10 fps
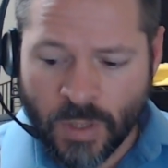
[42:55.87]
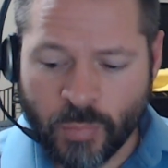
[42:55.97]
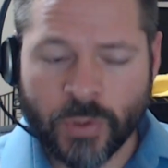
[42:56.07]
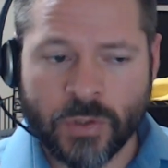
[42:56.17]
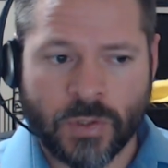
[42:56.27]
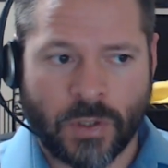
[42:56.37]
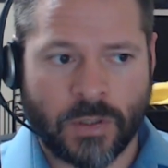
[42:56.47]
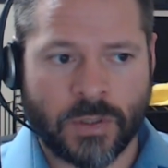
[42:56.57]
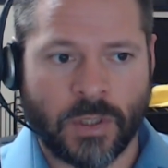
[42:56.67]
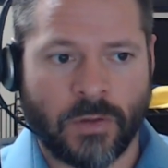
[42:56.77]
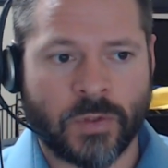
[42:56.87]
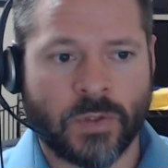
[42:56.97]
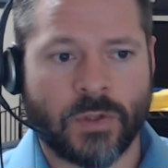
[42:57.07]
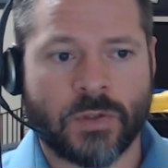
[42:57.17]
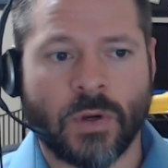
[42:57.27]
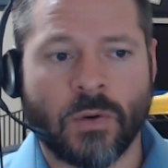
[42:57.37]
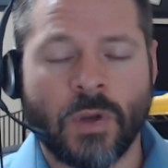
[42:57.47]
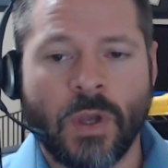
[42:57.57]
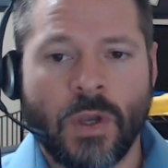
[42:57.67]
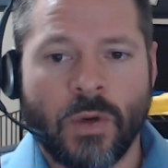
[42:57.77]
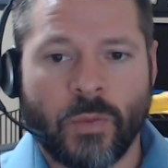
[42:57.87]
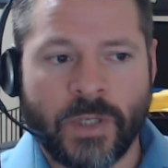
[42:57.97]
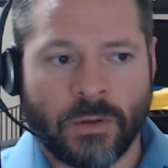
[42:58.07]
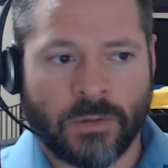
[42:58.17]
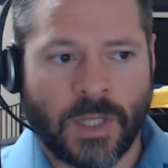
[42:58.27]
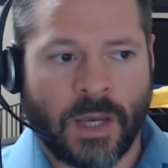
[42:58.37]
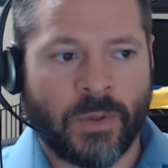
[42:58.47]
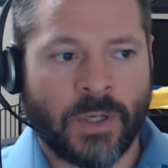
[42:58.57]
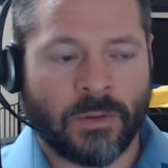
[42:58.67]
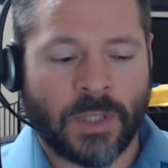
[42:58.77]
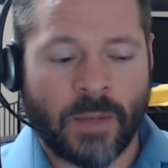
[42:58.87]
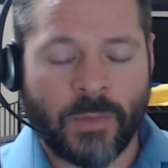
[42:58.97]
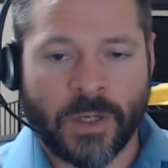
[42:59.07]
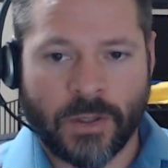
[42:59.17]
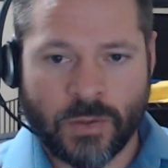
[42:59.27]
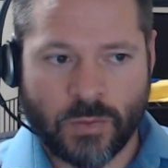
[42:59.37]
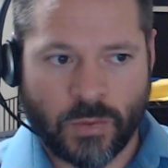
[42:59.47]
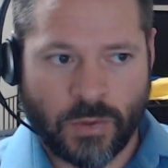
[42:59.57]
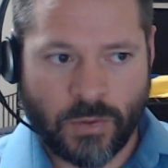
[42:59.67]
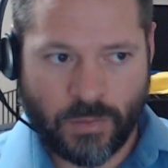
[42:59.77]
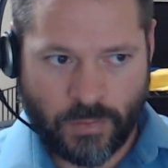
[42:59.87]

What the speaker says: put this on ourselves. And so we don't lie. We don't lie because we're